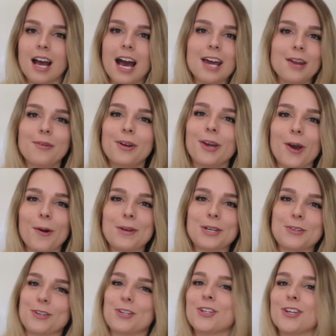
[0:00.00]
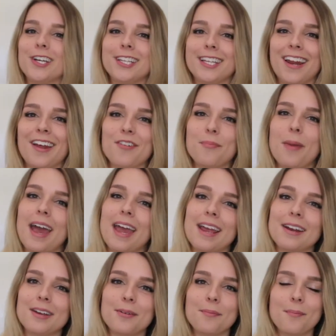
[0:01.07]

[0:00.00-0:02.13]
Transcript: I don't want to go into a shoot that I've paid